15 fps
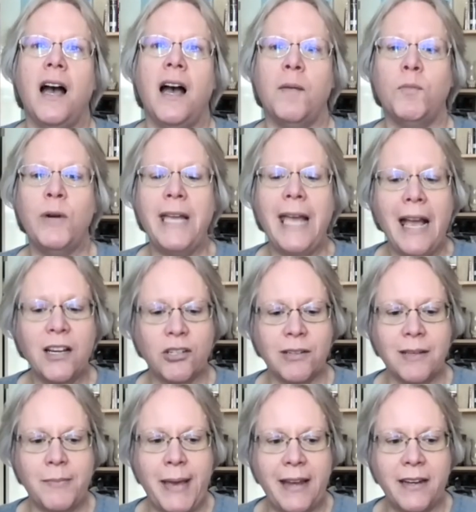We
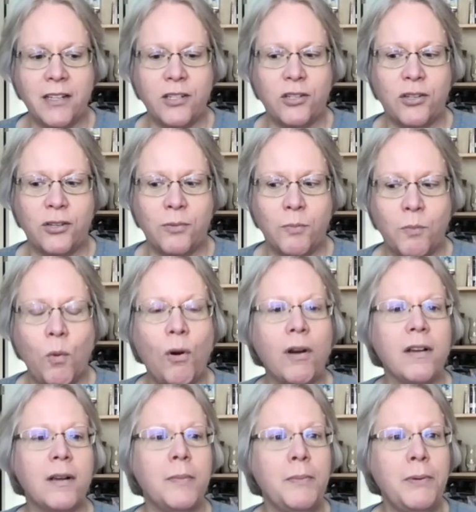actually manage
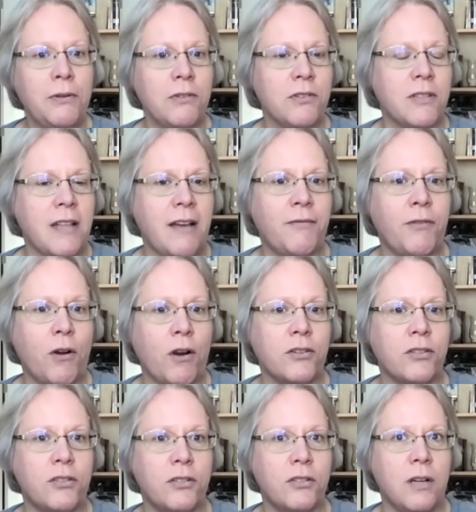more computers than that
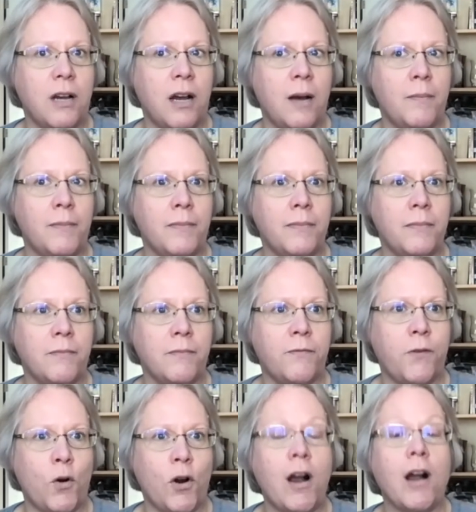
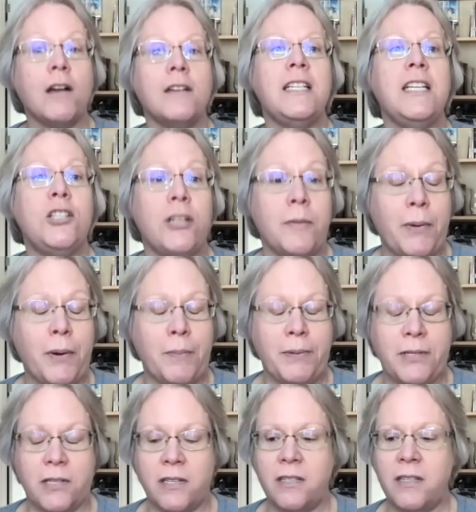for our teaching
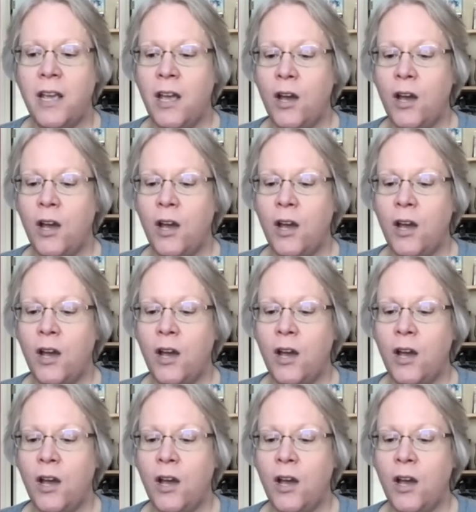purposes.